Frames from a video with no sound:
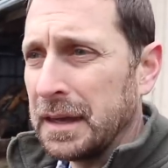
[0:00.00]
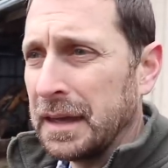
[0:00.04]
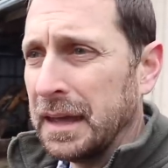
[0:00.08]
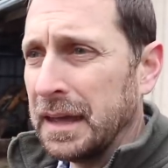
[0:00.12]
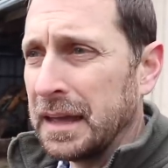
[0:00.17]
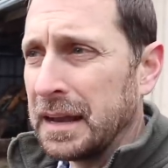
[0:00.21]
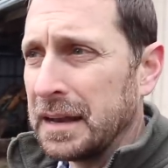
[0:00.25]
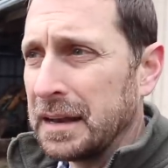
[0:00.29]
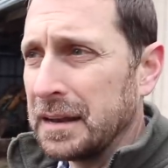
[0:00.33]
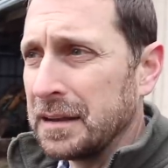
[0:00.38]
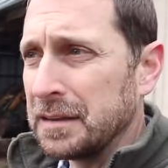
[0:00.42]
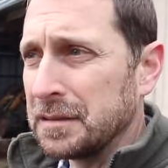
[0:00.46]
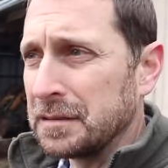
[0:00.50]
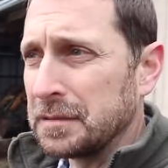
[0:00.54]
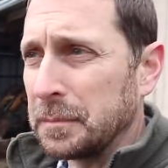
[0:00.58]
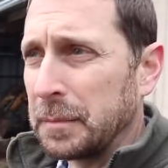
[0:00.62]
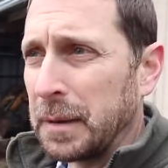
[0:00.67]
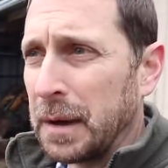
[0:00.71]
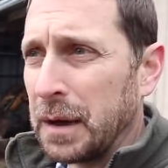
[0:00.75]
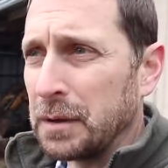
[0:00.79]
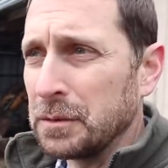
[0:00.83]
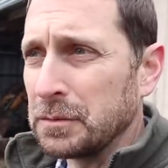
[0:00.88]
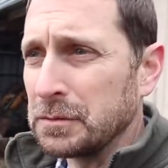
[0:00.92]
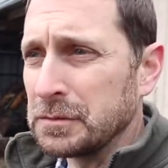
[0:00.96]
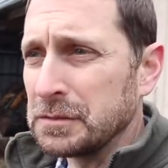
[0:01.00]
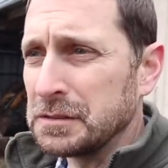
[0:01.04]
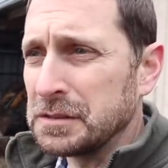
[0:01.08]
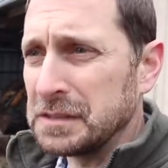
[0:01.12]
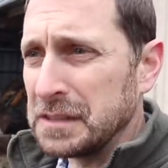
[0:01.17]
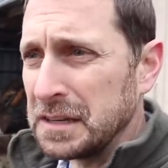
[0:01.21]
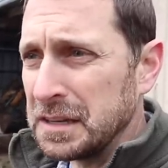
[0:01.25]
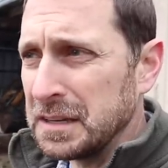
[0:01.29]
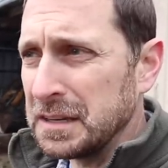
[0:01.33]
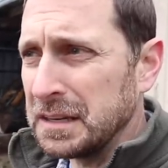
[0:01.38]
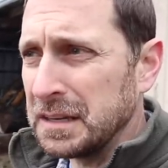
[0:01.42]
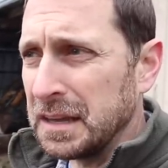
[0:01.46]
And it is about
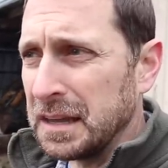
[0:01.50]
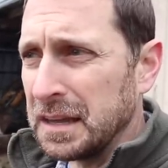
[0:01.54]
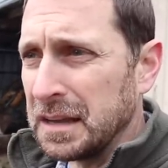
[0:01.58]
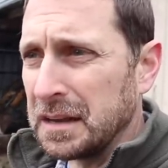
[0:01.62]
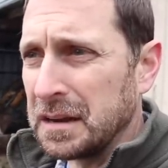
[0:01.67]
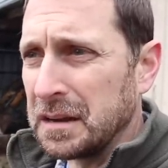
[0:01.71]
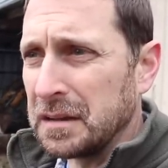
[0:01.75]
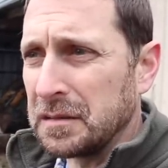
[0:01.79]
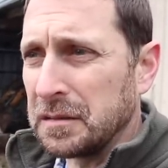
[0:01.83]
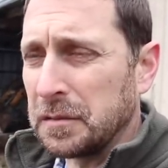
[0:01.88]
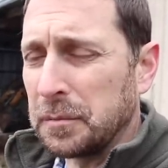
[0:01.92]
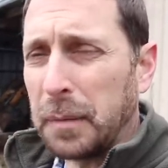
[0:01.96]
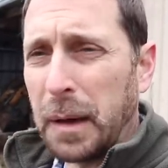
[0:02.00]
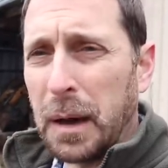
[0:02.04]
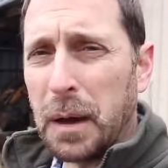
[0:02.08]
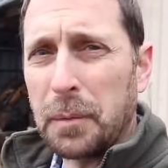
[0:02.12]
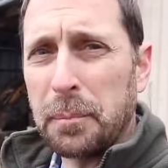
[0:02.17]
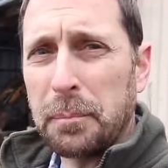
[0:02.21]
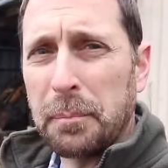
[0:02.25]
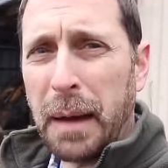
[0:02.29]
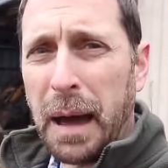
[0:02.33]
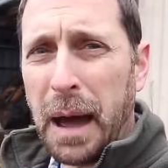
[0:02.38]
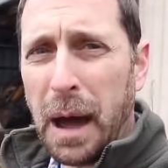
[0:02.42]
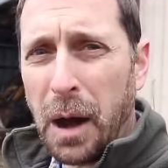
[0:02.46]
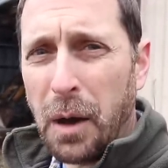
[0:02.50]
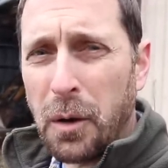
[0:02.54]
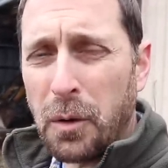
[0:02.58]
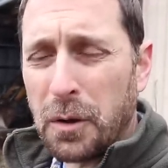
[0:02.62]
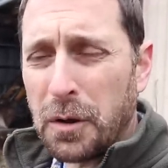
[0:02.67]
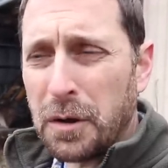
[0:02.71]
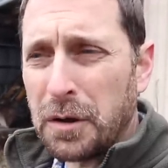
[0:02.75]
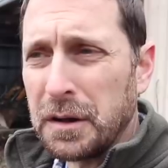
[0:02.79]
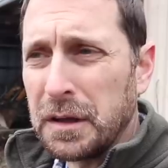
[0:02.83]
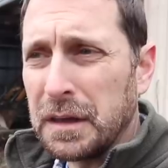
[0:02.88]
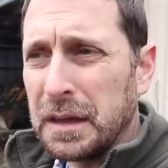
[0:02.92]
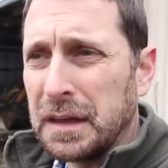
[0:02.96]
sin, and it is about
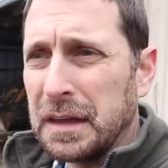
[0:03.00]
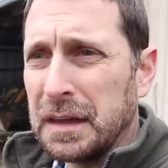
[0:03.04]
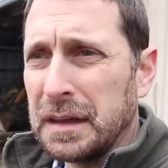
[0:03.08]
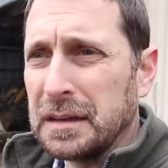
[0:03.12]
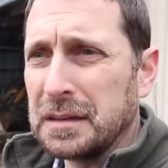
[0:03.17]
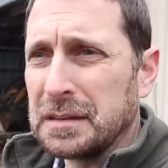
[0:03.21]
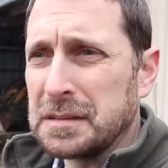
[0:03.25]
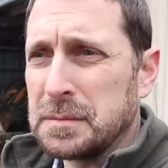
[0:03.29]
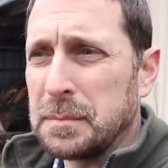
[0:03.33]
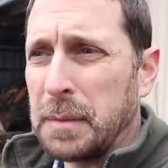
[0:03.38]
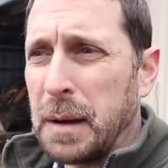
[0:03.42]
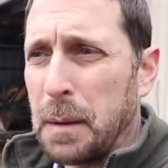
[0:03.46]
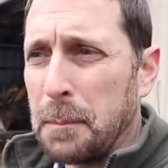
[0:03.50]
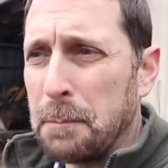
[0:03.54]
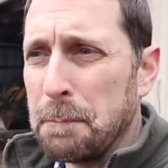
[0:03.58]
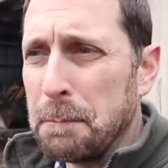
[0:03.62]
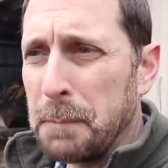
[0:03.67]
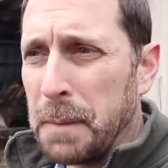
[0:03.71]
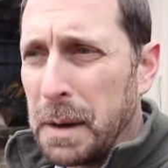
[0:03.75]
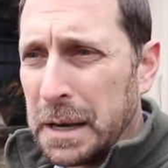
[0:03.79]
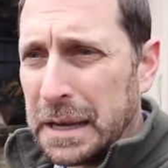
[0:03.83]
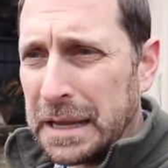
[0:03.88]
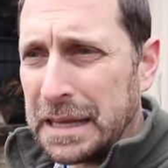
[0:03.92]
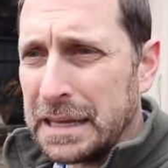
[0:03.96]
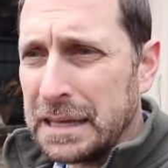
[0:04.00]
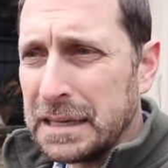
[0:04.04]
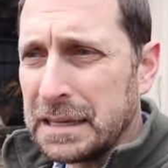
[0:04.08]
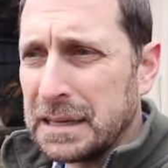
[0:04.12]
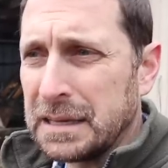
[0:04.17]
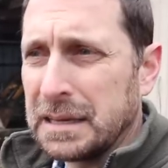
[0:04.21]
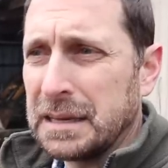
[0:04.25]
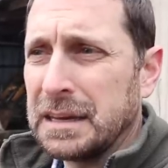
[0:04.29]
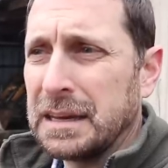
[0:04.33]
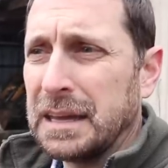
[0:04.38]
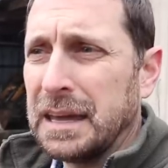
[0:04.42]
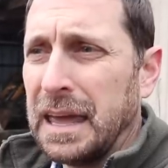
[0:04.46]
power, and it is about money,
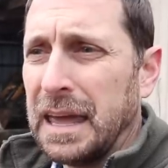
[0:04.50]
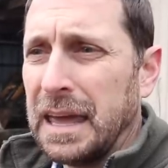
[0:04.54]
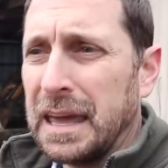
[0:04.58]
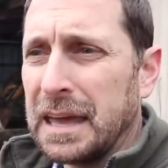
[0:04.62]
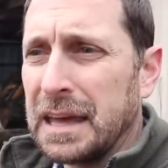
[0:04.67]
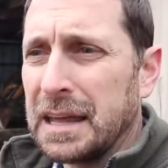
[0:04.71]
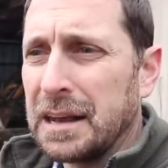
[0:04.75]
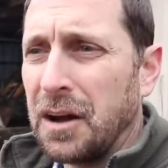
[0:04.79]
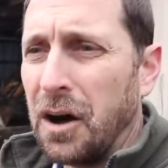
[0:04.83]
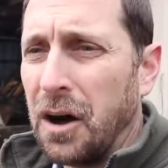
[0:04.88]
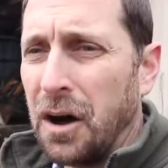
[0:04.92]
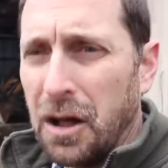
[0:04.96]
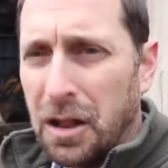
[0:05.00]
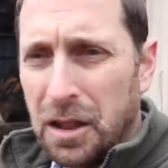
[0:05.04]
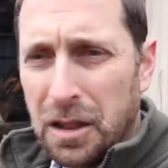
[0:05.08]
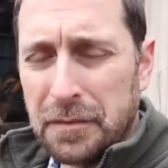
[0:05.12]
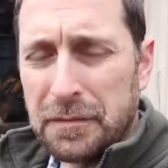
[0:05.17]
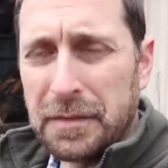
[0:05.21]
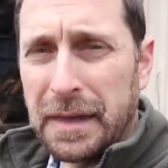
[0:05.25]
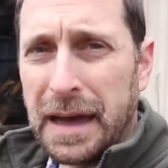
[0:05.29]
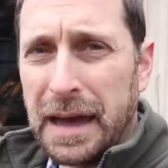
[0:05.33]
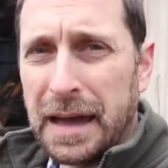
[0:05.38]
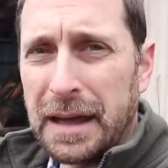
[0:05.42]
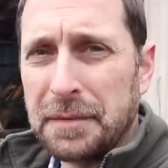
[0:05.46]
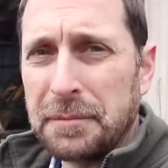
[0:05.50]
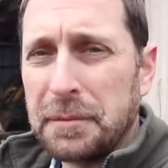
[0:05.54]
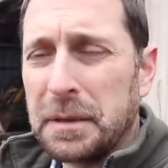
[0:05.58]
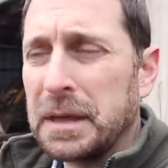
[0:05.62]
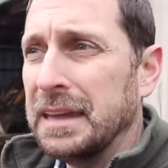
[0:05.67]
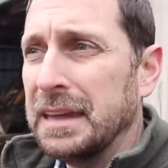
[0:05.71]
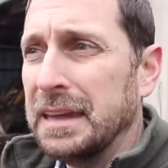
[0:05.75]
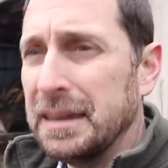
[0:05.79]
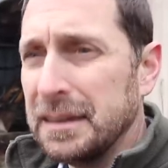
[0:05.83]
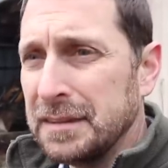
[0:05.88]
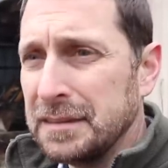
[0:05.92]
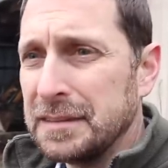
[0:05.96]
and all of that.
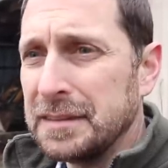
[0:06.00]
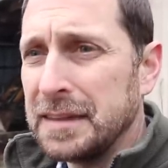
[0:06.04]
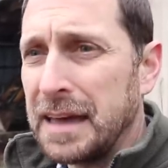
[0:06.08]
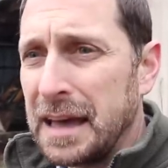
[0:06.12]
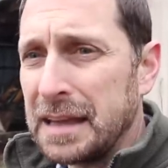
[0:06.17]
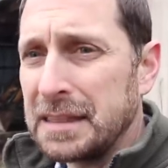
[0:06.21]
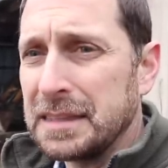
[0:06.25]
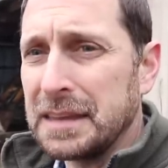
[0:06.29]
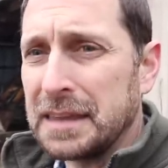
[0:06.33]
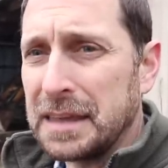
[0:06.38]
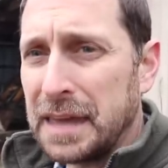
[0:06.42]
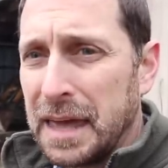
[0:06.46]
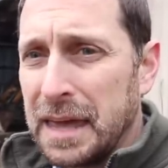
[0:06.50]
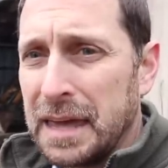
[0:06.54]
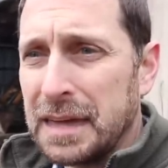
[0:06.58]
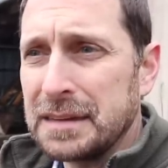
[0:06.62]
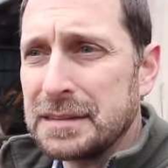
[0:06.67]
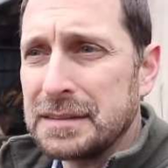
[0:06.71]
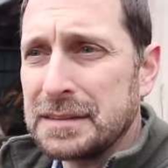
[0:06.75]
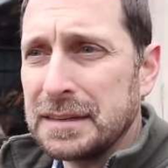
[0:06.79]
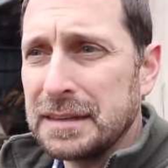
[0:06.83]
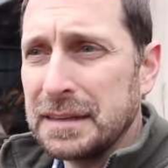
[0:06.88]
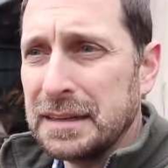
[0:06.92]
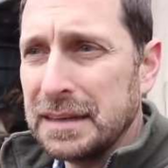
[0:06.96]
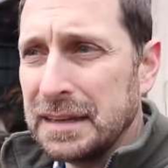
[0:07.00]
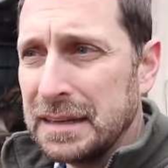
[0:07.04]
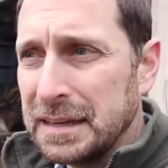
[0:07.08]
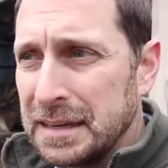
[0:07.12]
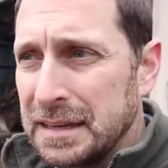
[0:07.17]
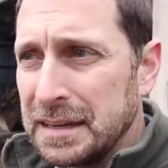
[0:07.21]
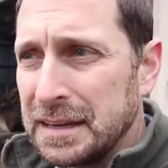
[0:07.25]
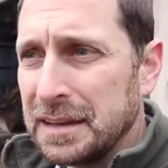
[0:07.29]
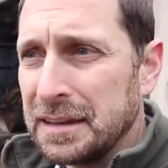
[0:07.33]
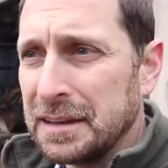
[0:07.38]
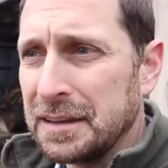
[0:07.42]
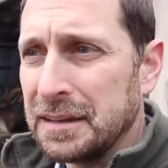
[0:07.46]
Is that the case
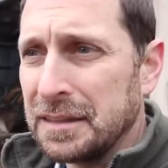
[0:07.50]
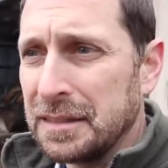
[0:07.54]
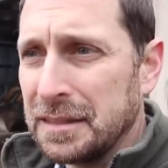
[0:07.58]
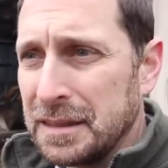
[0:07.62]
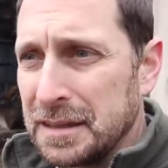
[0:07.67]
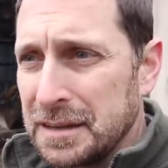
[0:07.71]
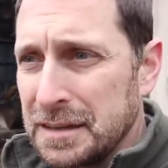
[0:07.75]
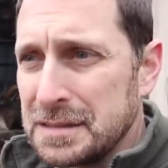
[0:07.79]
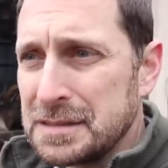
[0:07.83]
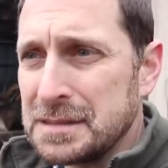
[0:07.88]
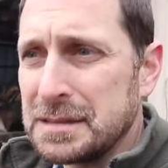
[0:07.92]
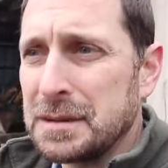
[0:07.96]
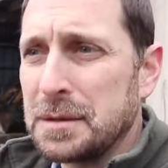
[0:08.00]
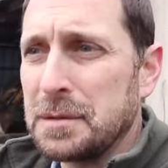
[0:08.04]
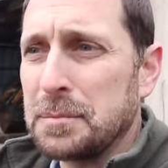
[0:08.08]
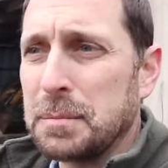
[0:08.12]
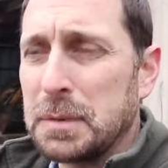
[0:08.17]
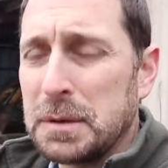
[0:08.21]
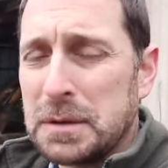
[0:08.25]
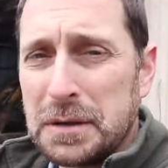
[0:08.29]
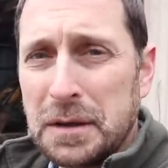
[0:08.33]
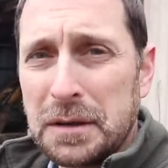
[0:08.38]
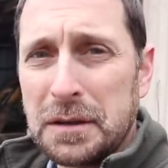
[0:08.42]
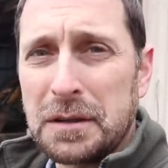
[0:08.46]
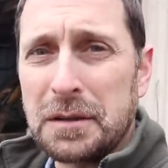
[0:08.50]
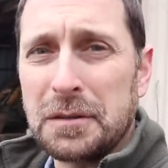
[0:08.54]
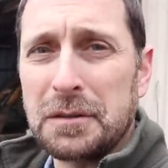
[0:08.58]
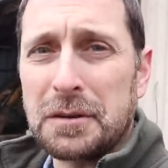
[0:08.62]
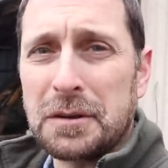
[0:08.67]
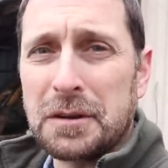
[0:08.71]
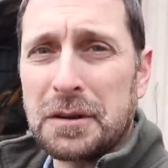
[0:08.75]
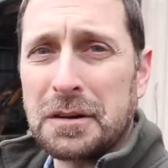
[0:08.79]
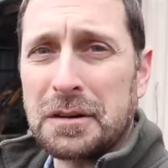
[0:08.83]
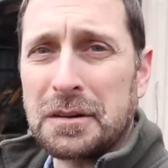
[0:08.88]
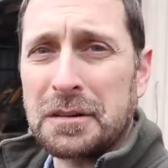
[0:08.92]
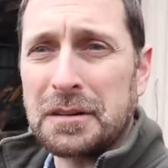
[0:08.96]
in this
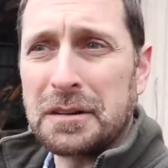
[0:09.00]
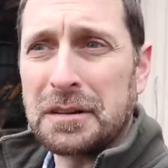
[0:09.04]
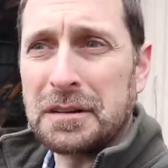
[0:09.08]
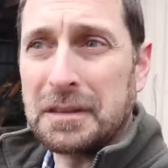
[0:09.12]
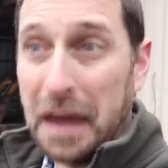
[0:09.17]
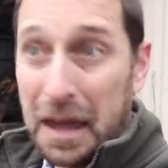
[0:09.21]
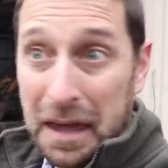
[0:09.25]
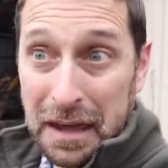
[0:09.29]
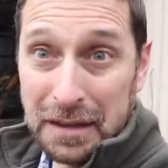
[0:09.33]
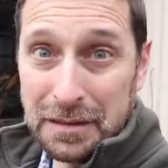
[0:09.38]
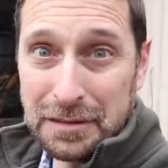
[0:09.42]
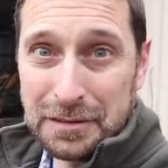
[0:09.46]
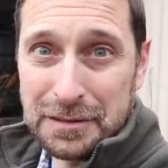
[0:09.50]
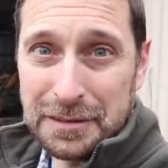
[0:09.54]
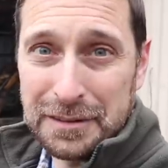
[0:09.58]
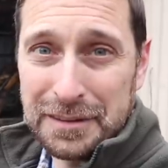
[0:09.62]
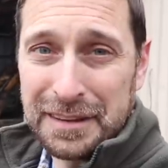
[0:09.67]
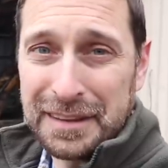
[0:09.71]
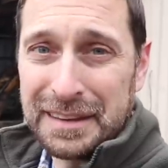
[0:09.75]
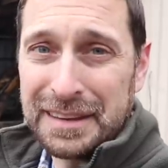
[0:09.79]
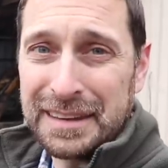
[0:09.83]
particular case?